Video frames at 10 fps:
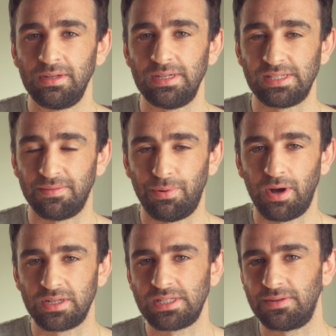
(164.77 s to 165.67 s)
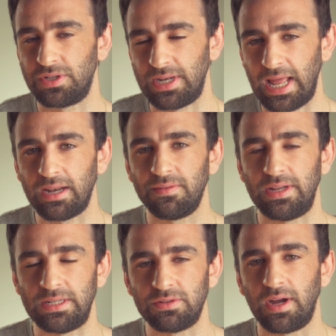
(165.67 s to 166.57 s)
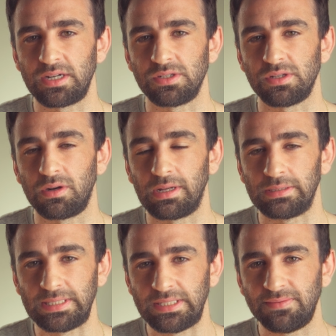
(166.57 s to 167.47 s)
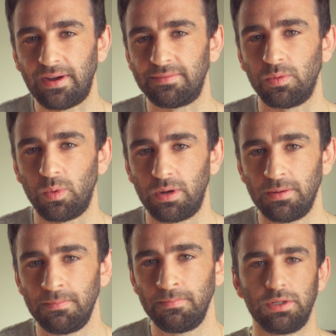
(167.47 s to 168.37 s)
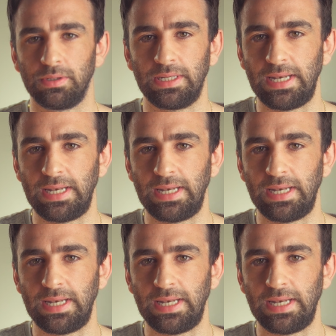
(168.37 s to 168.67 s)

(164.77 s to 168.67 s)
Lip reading: is if positive to negative interactions aren't at least 5-1. Certainly